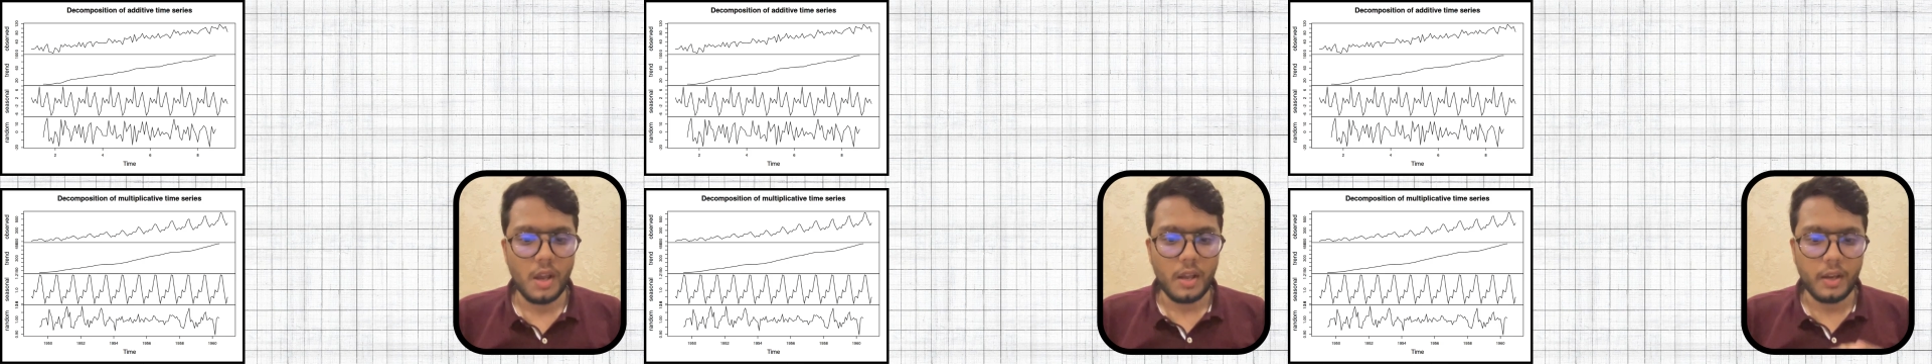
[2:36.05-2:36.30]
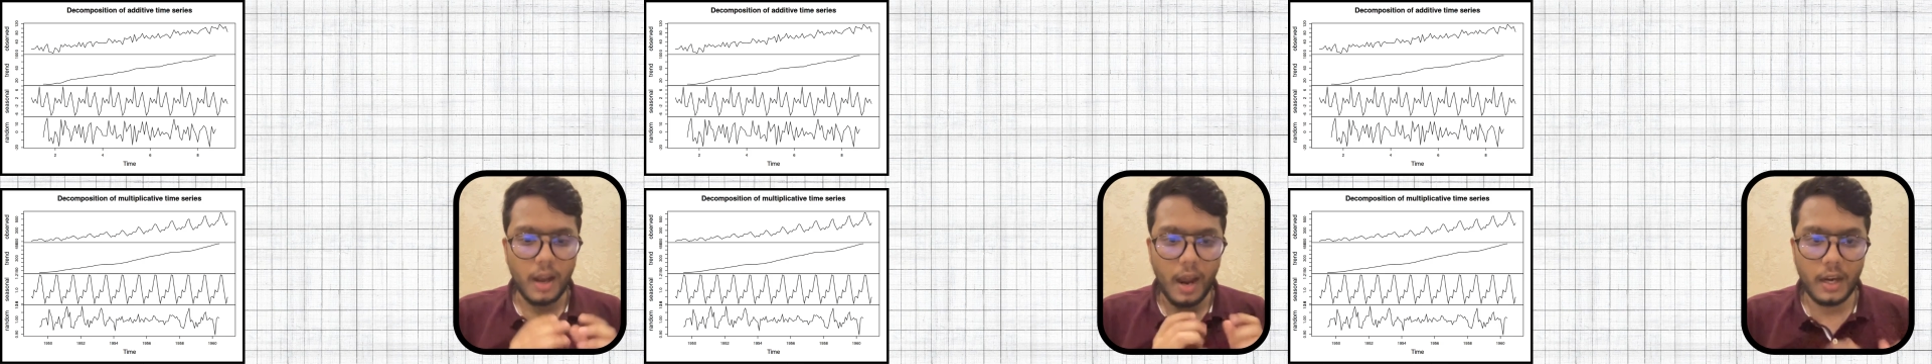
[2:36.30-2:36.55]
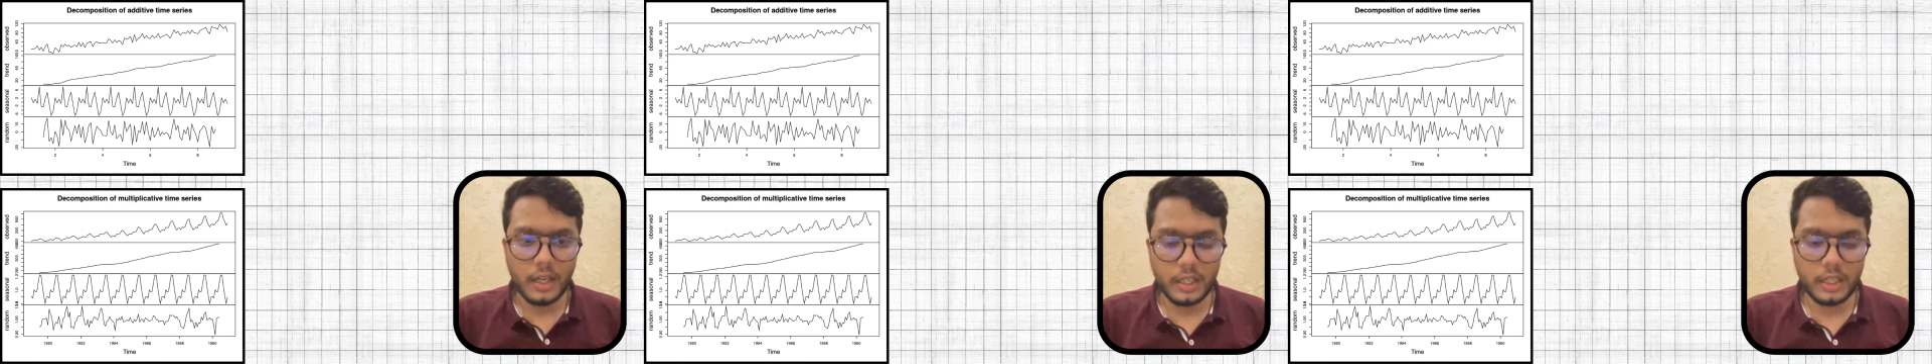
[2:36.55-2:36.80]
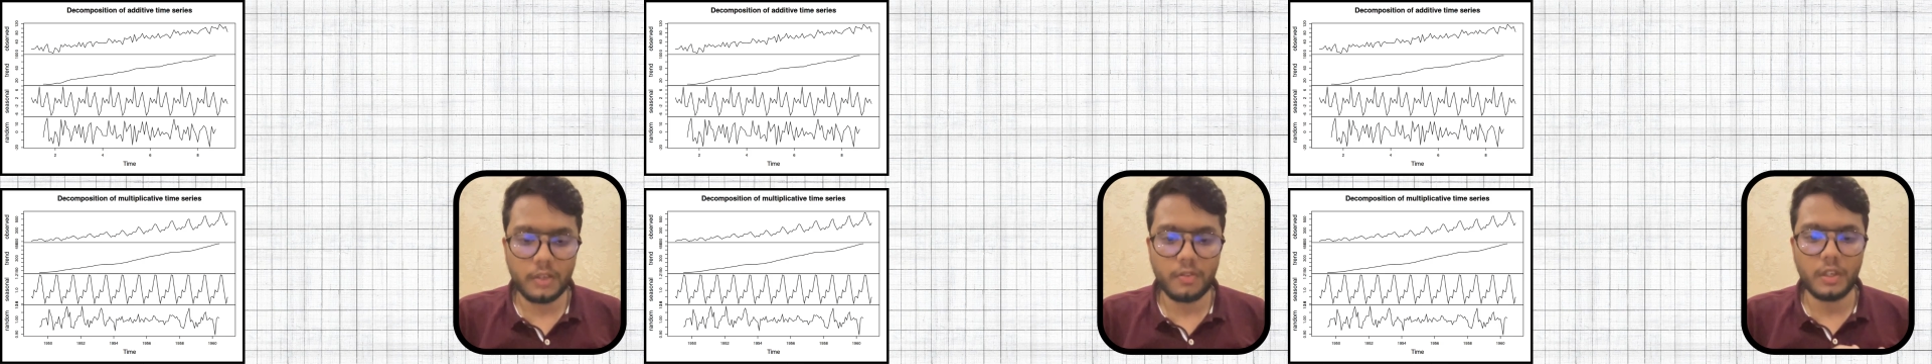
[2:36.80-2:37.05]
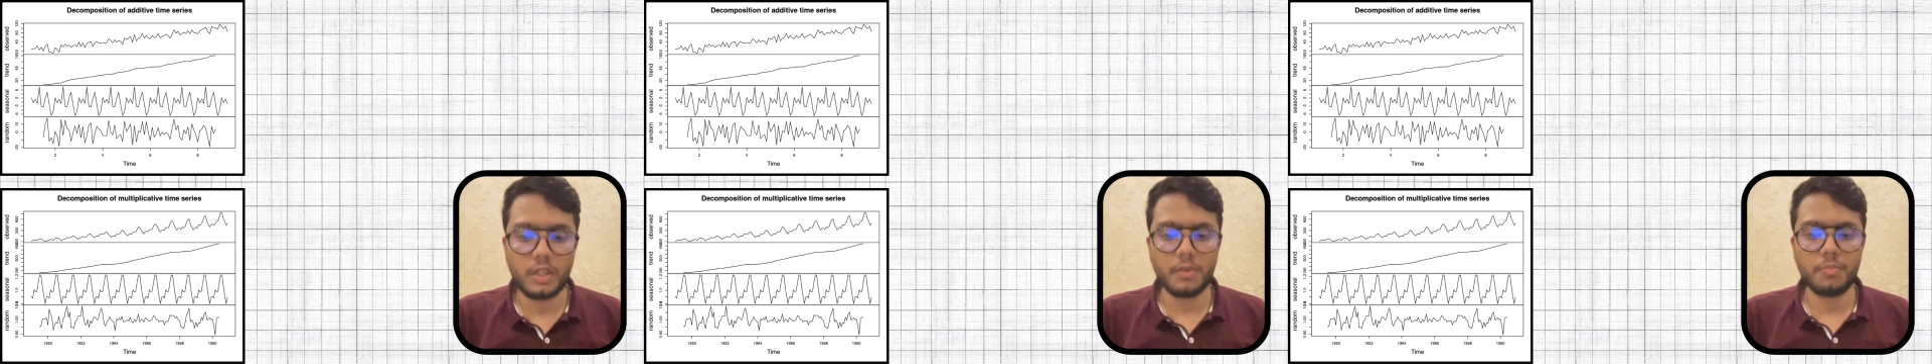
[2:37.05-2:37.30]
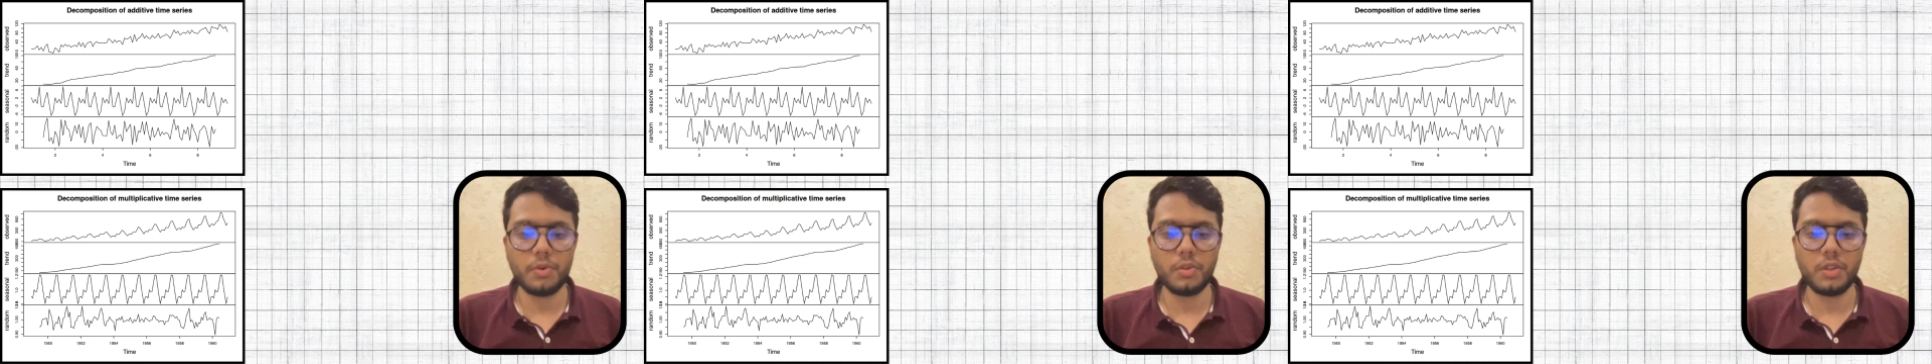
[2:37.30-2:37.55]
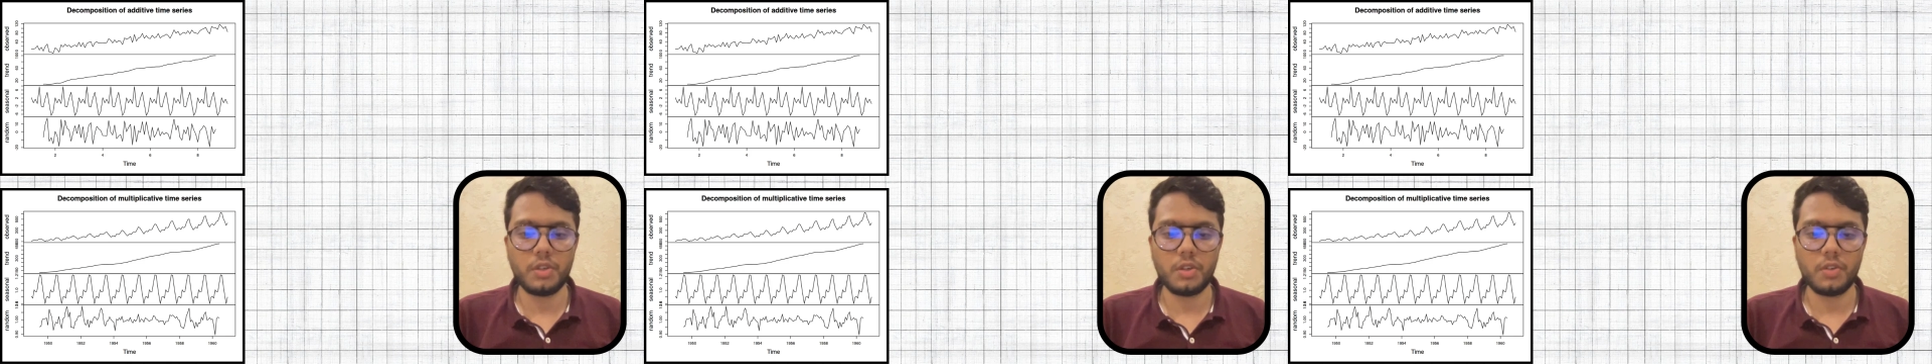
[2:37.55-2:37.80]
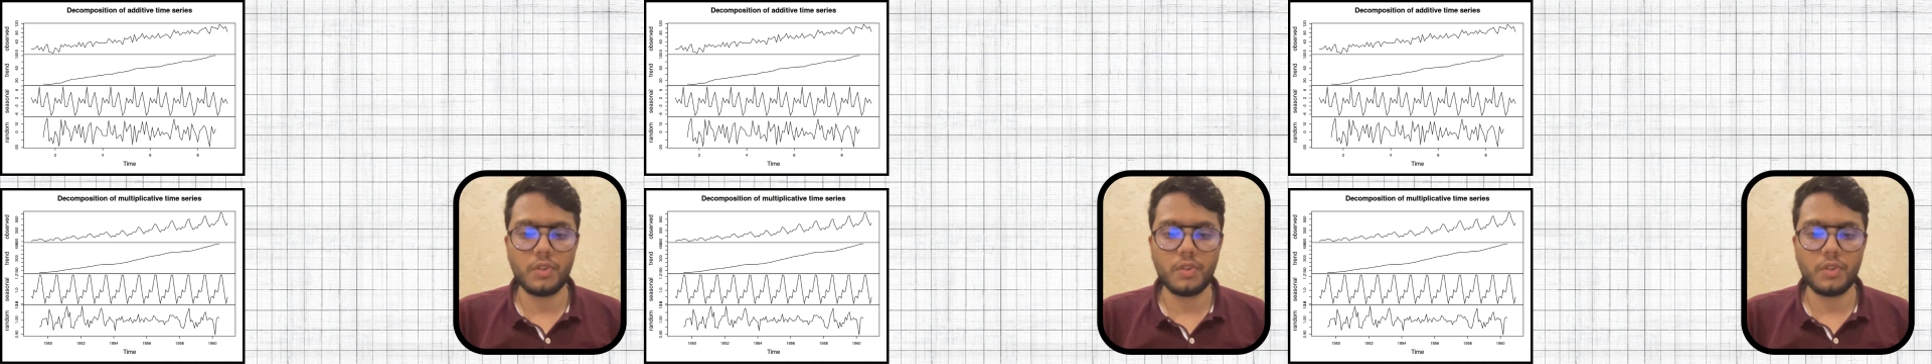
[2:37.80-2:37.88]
In additive decomposition,